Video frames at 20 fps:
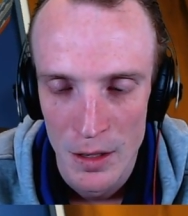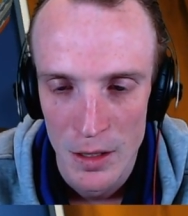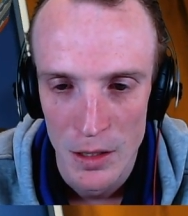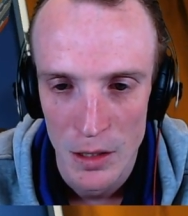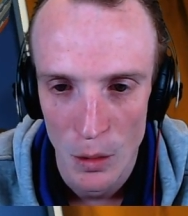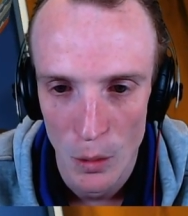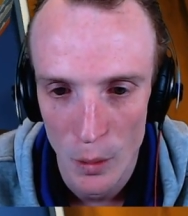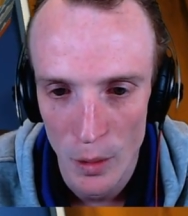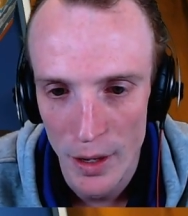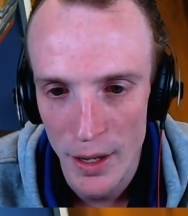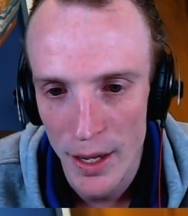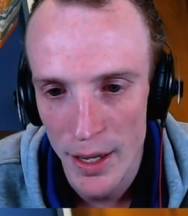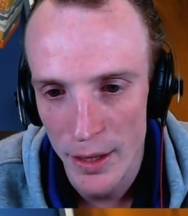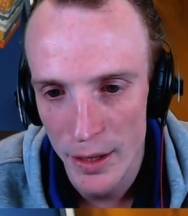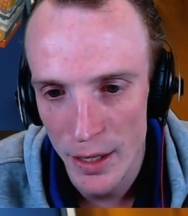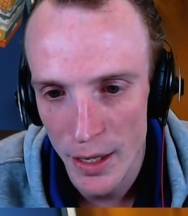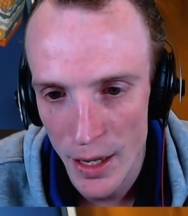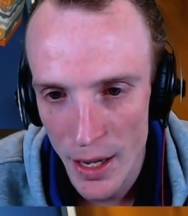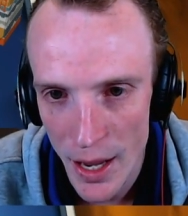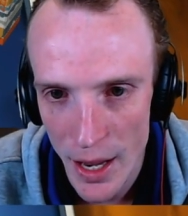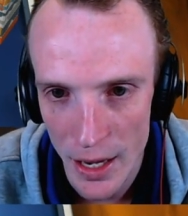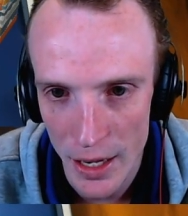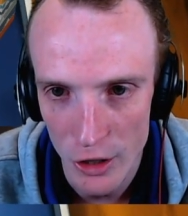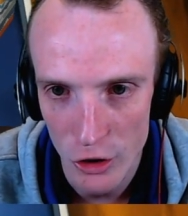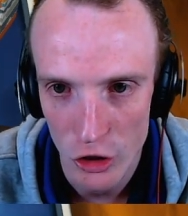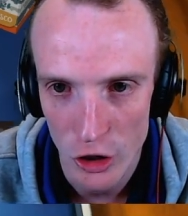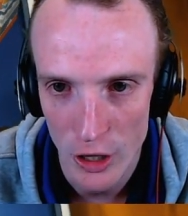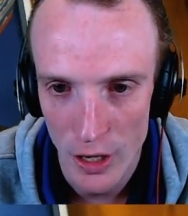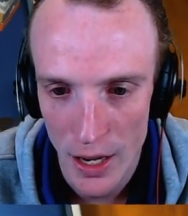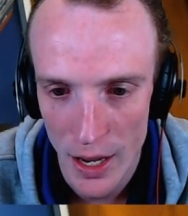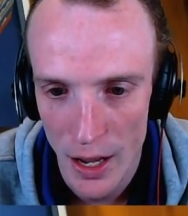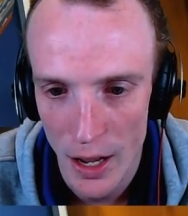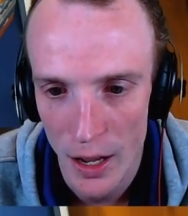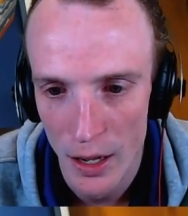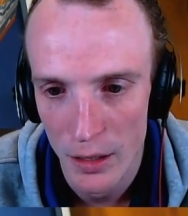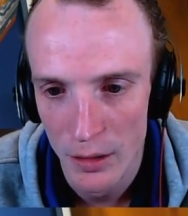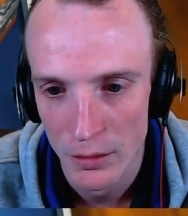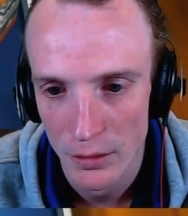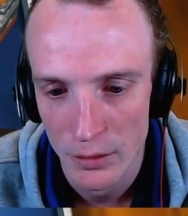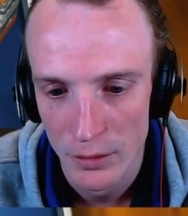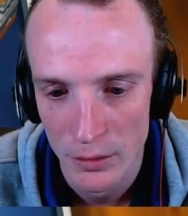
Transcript: don't want to hit the engine out.